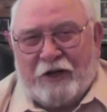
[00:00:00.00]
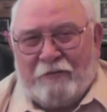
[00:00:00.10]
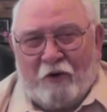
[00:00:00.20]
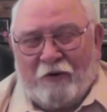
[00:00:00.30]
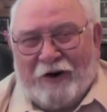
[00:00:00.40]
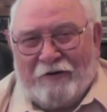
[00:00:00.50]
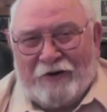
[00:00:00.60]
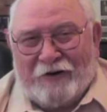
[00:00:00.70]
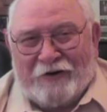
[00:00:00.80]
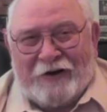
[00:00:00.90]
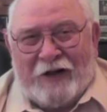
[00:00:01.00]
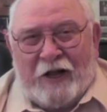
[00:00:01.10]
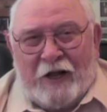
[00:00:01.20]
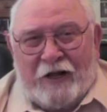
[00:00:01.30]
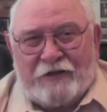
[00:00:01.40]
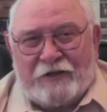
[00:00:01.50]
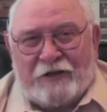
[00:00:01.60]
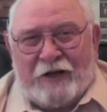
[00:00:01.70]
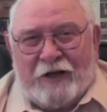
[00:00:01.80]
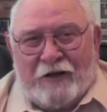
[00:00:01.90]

DeMarrero," he said,